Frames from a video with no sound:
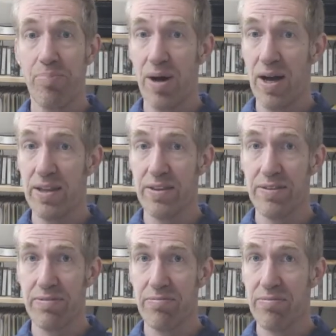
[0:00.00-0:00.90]
but
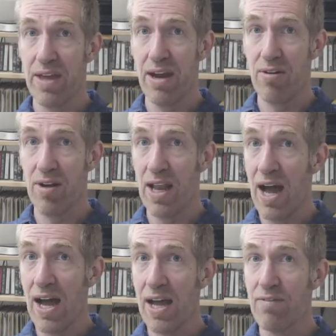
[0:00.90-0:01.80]
they're
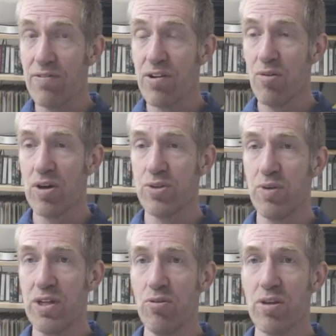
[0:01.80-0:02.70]
alive. So what do
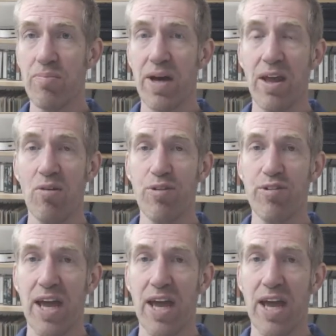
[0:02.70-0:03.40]
we do with them? By the old